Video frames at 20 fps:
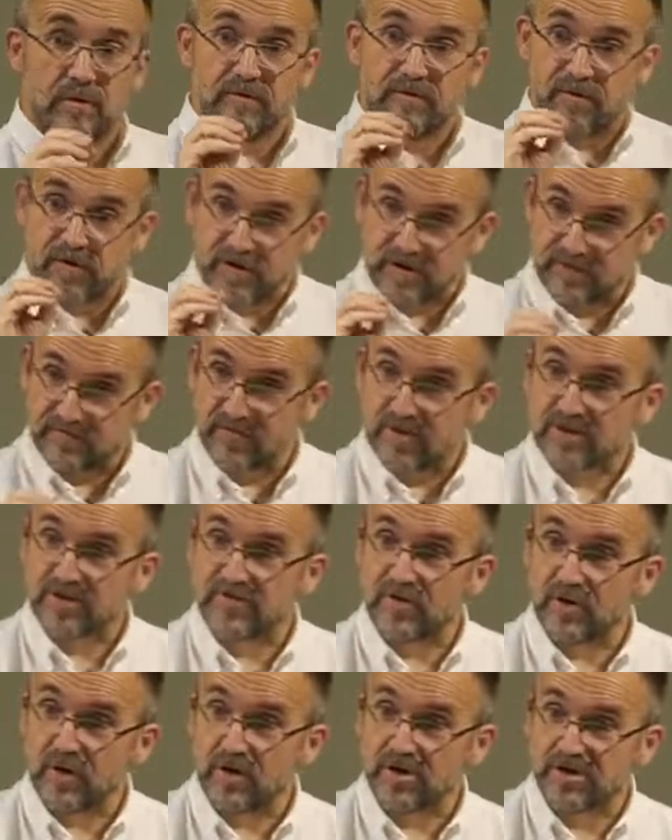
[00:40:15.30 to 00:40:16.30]
Forgiveness
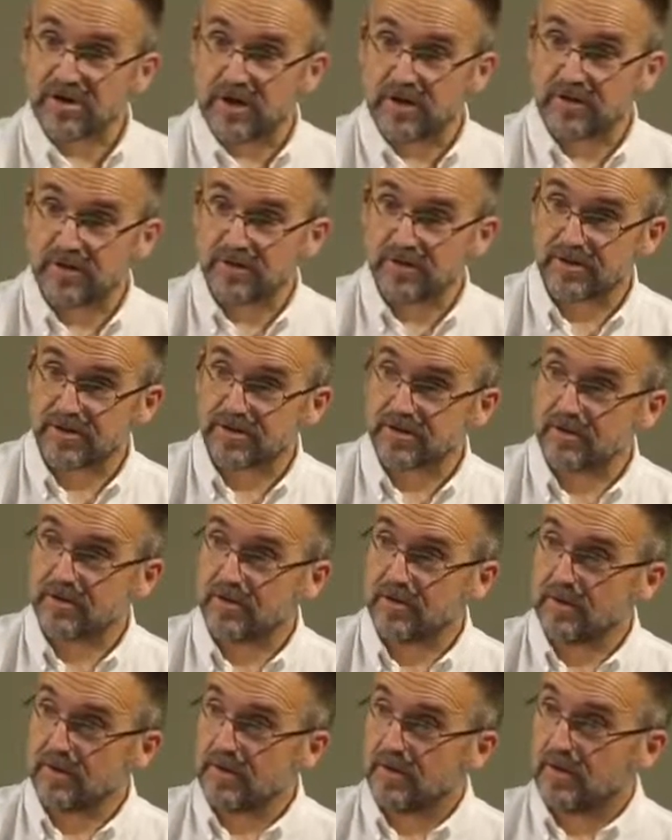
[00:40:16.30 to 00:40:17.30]
for our sins.
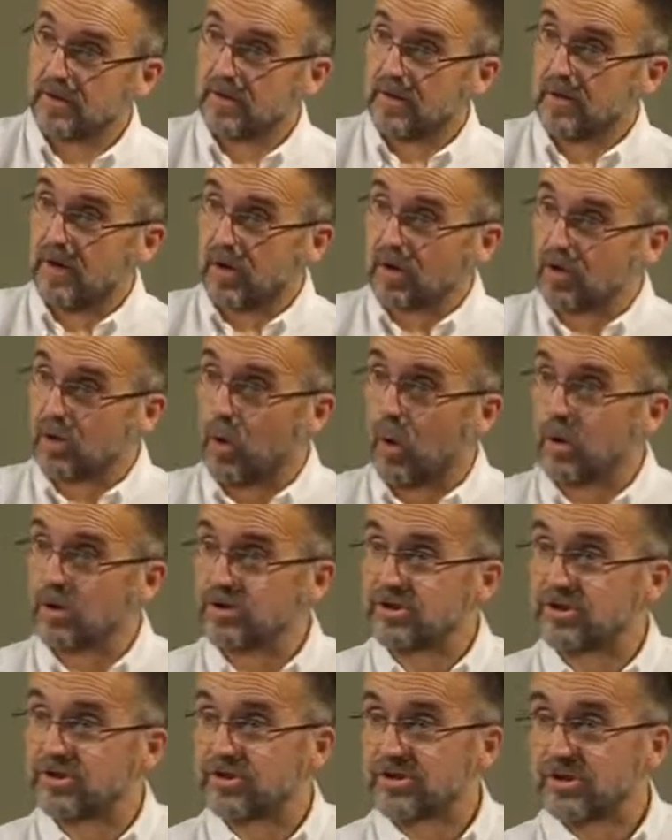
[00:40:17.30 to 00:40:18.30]
Our
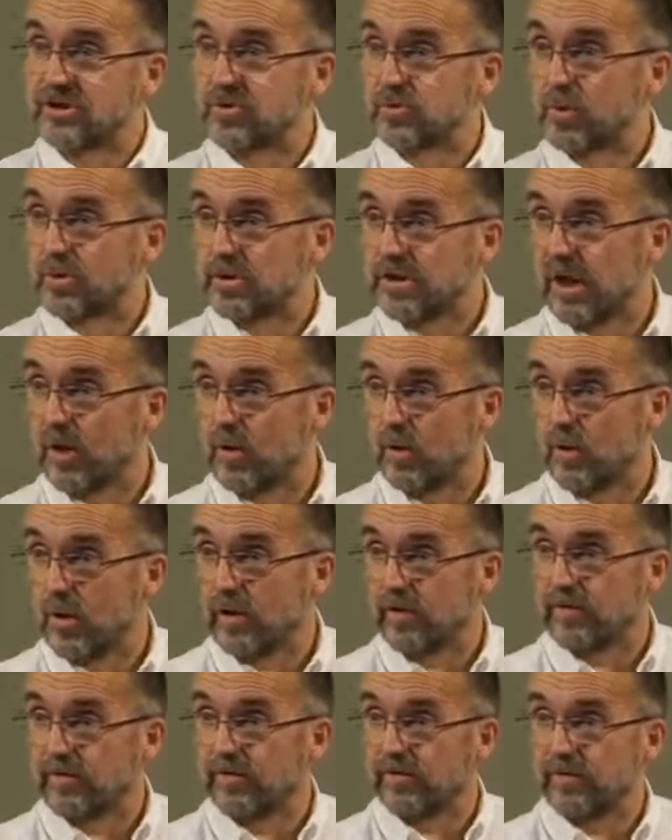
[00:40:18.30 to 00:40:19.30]
consciences were dealt
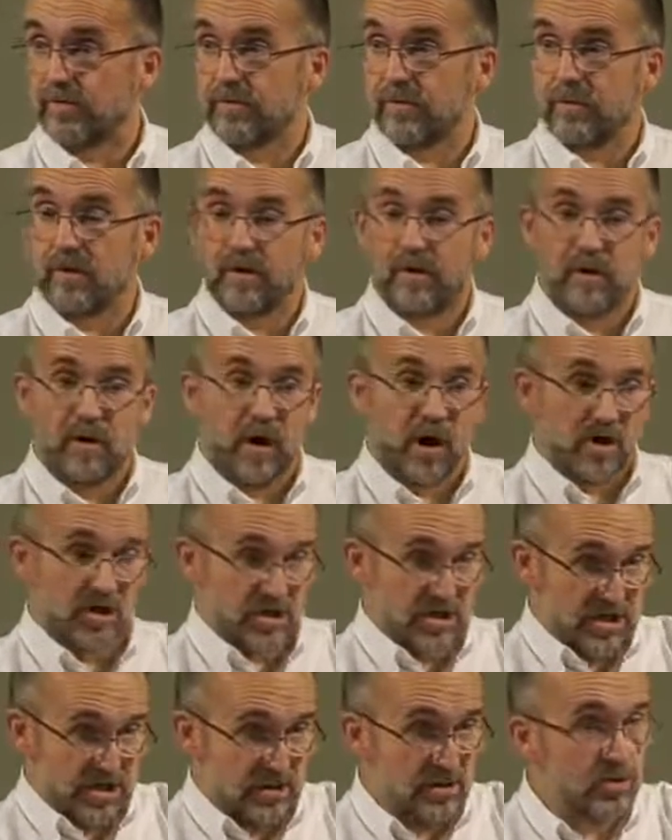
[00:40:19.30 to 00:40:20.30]
with. Our
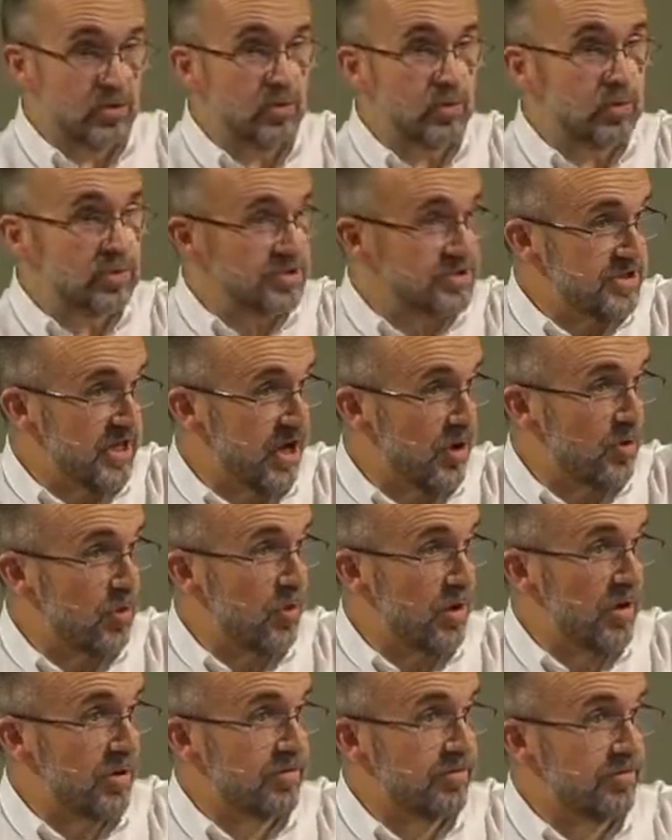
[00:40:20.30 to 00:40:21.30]
guilt was dealt
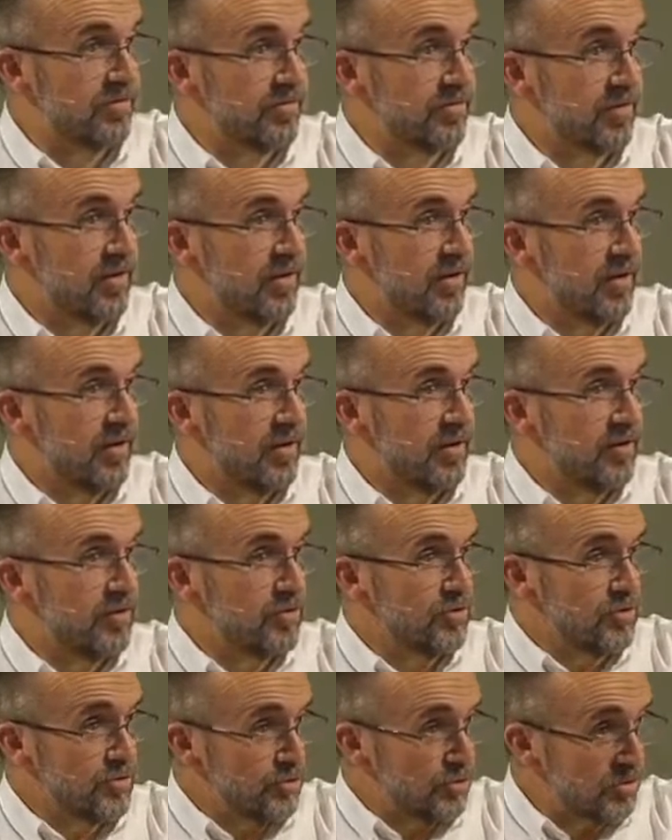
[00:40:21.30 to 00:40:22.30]
with.
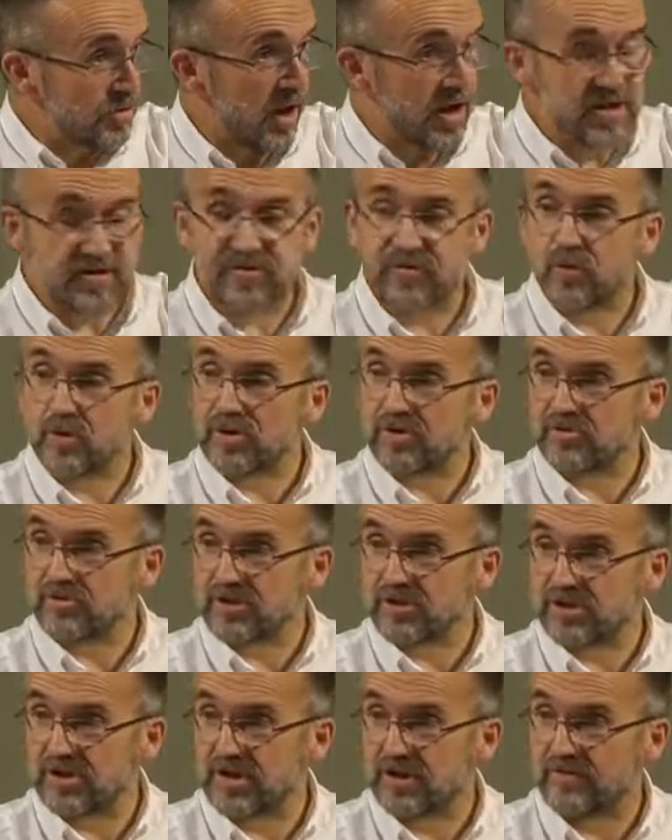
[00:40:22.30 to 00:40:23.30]
New life was
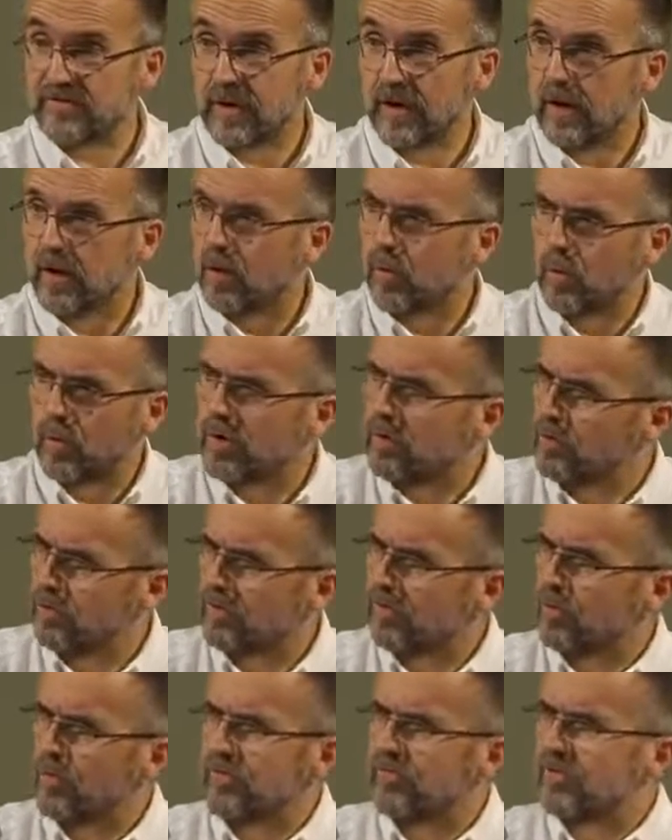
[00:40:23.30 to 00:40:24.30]
received. We
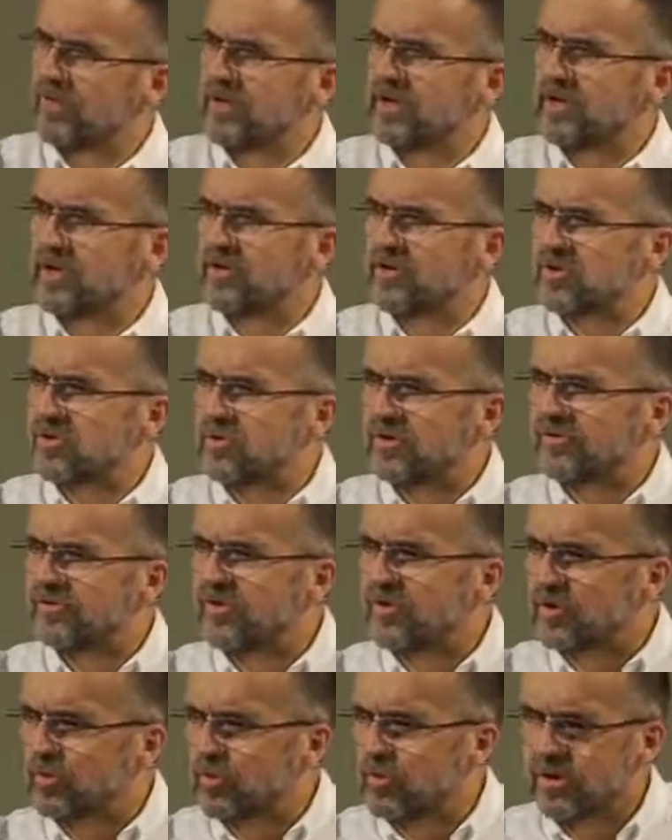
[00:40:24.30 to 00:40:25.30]
know that over the years
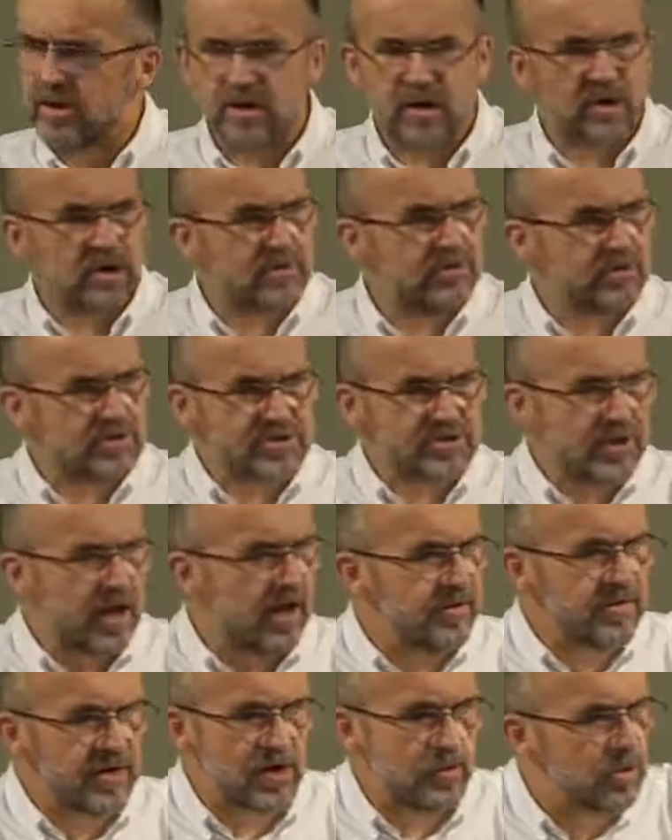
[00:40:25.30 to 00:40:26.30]
we've grown in our
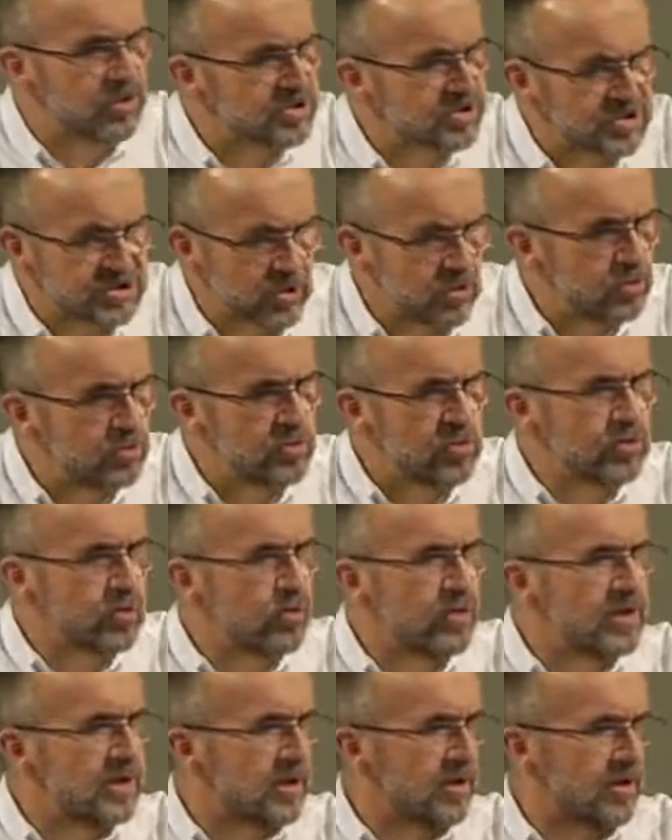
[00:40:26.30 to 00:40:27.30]
understanding, and we're still
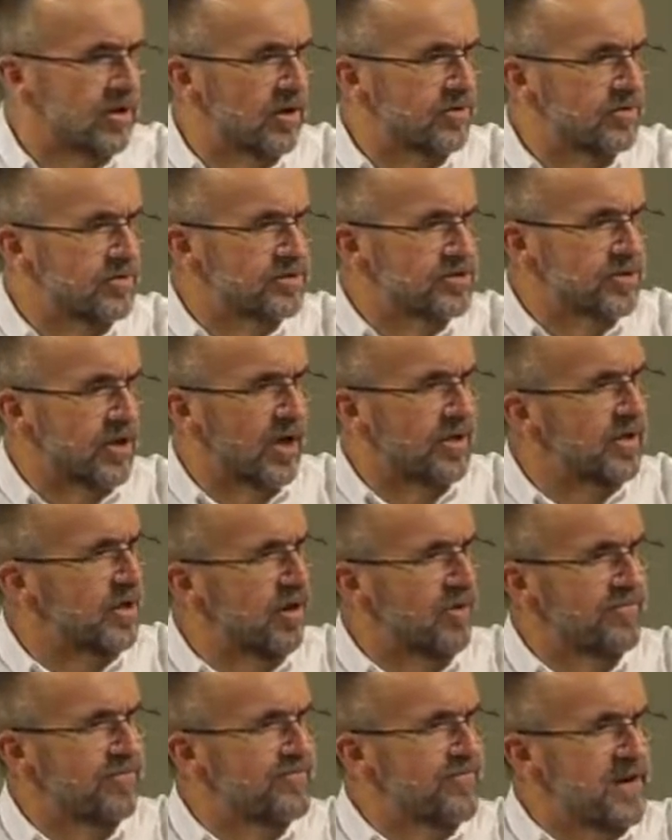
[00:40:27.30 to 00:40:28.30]
growing in our understanding.
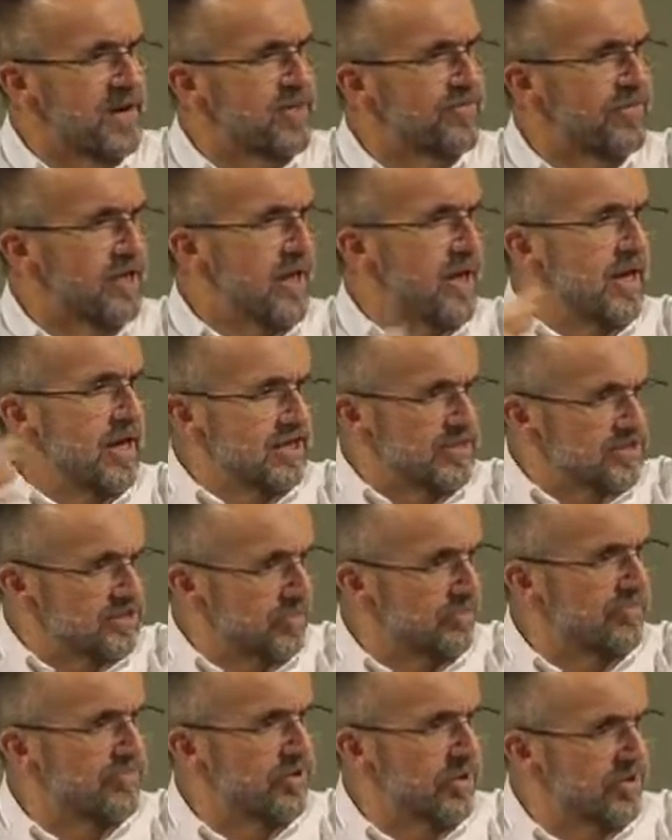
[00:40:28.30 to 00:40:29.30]
Our faith is
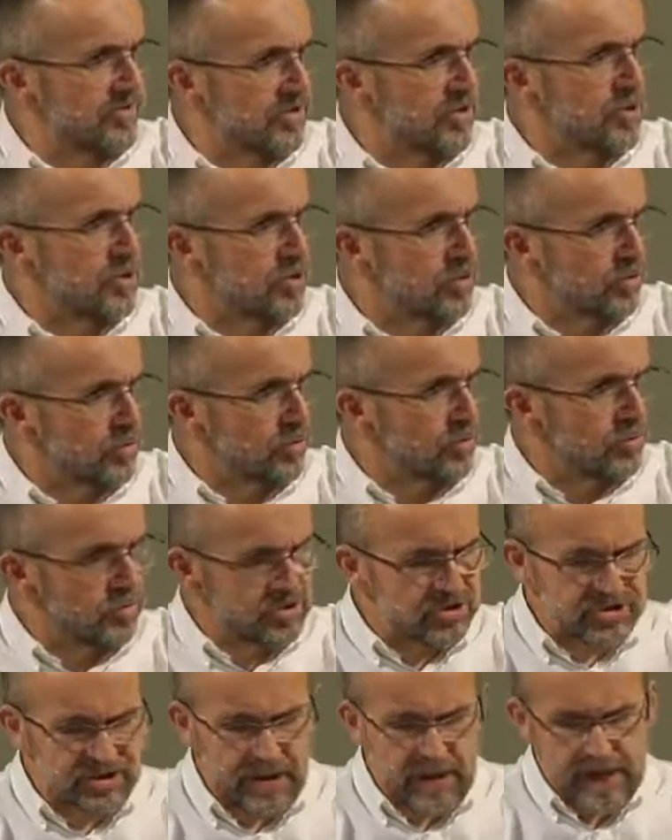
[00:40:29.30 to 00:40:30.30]
something that
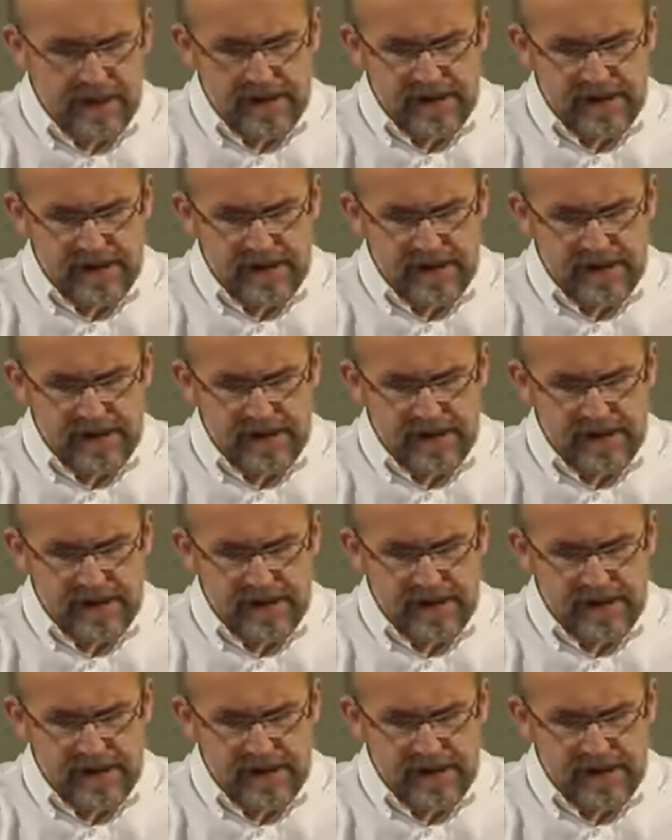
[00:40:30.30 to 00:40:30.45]
grows.